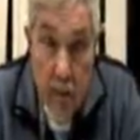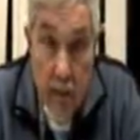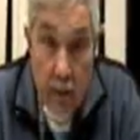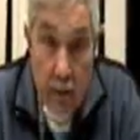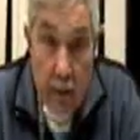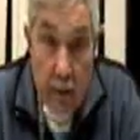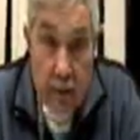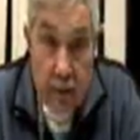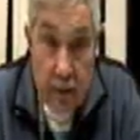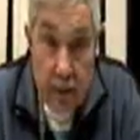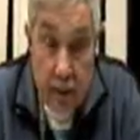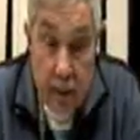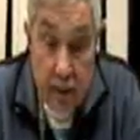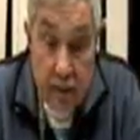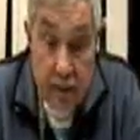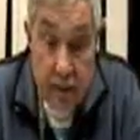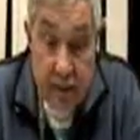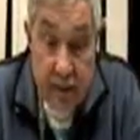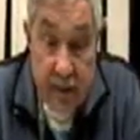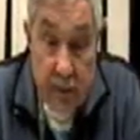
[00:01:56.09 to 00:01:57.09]
I also
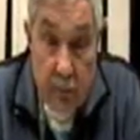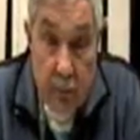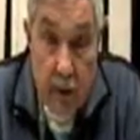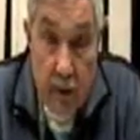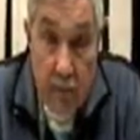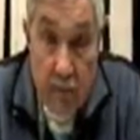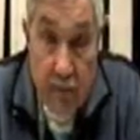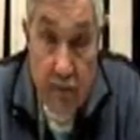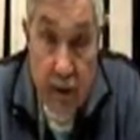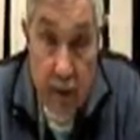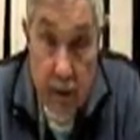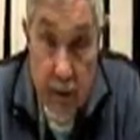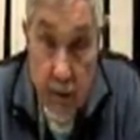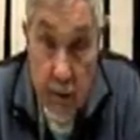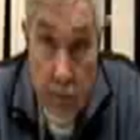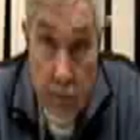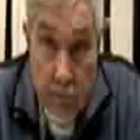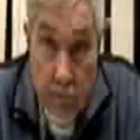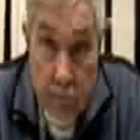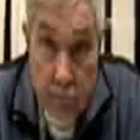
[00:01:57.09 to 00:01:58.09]
like to see Ralph
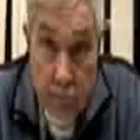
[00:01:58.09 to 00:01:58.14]
Nader